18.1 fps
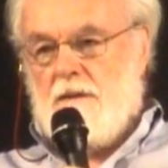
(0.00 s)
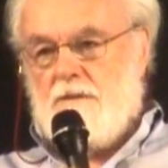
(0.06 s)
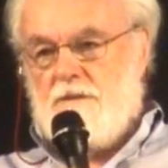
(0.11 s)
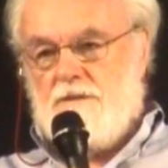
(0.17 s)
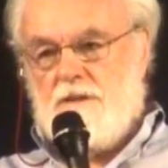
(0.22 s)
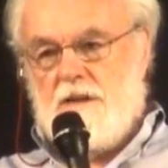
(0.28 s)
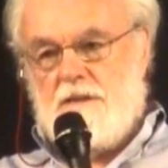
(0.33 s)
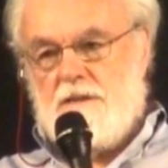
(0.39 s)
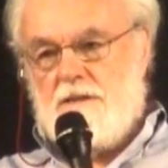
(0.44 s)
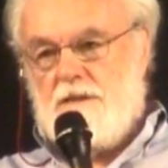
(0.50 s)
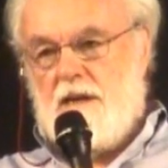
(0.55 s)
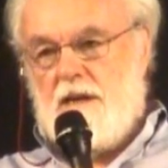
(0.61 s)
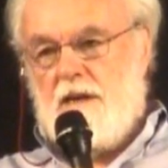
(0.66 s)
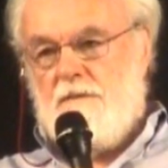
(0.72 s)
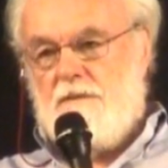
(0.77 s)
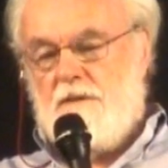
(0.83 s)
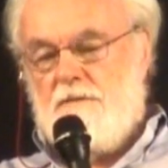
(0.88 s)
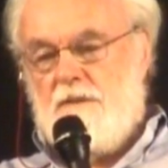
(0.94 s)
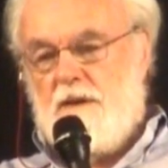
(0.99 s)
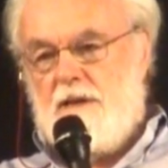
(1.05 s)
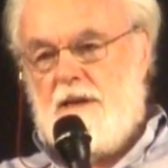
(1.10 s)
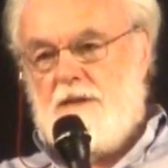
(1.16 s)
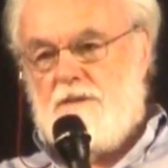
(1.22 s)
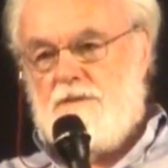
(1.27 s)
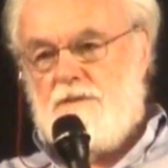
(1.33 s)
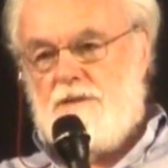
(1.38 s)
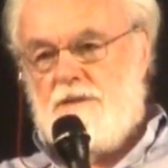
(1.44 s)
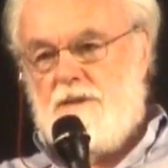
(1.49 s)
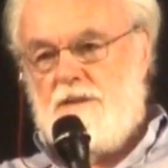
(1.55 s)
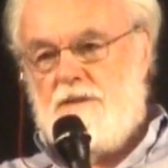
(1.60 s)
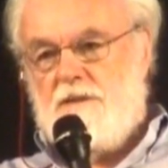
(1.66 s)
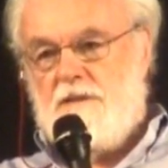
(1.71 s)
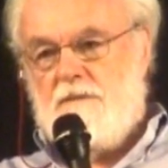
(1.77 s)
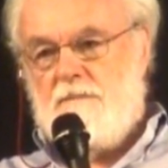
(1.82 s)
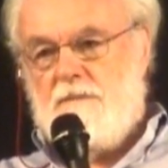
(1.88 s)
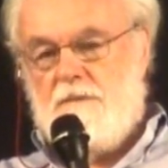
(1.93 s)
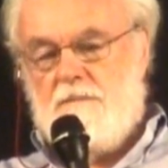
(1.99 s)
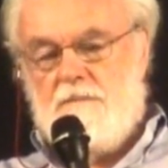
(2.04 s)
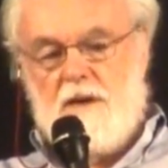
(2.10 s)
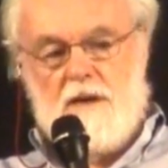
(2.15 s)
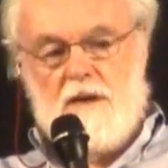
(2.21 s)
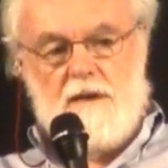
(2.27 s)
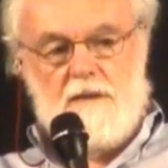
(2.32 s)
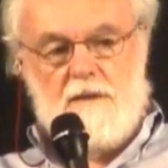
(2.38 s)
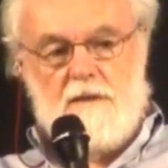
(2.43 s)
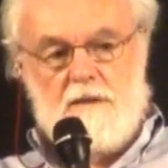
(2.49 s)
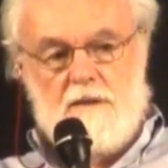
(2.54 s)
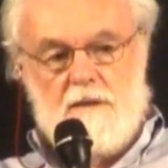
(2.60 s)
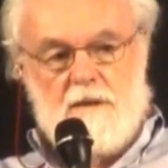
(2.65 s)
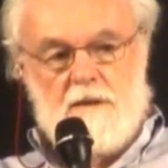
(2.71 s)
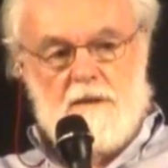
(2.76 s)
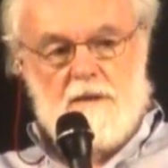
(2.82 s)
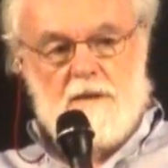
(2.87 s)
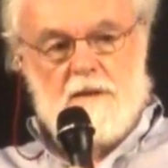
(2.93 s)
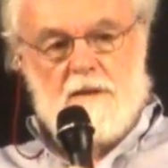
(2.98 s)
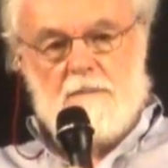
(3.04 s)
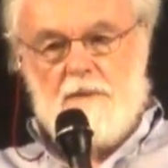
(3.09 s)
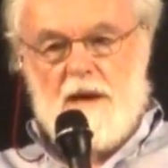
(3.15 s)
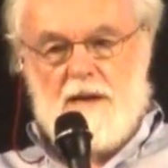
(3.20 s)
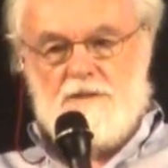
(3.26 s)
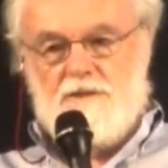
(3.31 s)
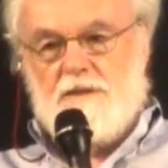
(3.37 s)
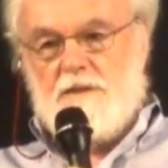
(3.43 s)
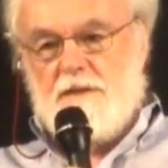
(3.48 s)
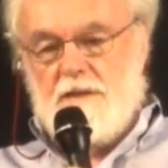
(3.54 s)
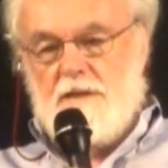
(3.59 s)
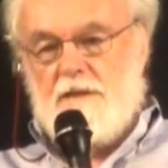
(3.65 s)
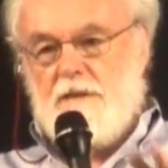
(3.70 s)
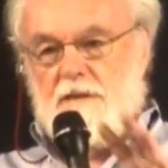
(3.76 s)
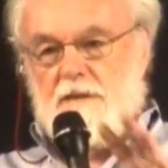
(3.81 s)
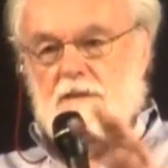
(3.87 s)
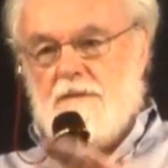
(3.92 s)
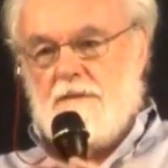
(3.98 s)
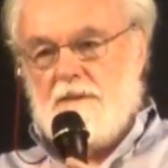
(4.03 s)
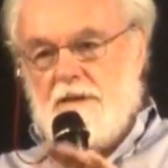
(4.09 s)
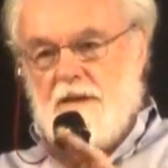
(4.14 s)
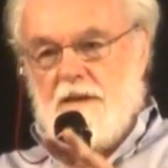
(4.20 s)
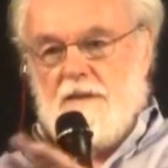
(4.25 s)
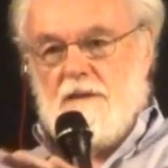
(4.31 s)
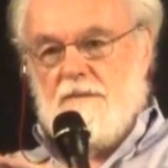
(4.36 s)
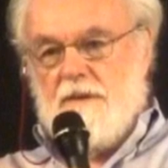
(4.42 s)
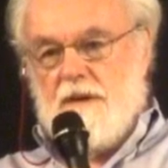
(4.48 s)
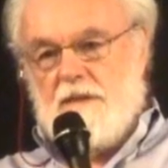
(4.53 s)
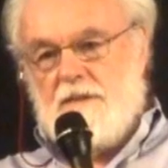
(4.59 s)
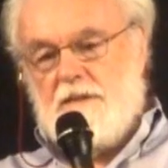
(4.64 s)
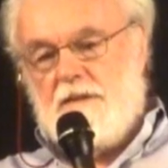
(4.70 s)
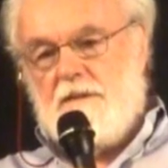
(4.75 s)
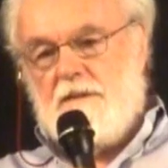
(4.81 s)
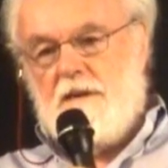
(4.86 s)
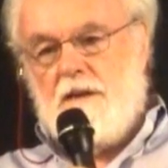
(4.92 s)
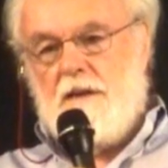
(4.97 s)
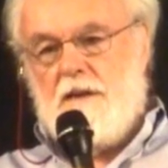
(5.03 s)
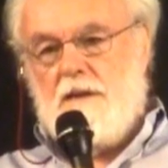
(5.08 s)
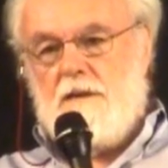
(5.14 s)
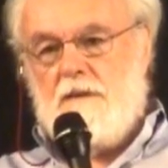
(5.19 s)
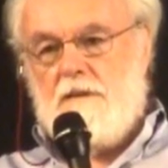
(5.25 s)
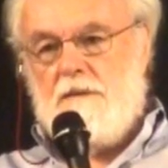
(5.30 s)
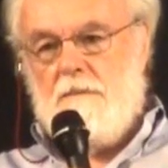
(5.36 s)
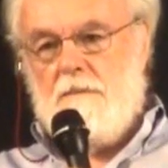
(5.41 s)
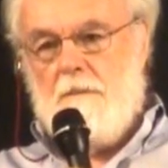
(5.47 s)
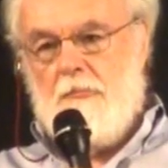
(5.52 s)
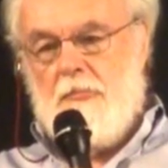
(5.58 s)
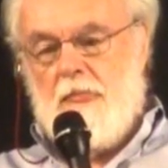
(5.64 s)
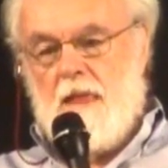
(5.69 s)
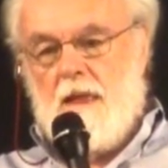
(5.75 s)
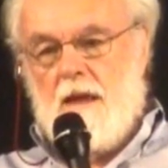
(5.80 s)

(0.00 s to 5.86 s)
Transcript: to try to save the financial system, and by patching here and innovating there,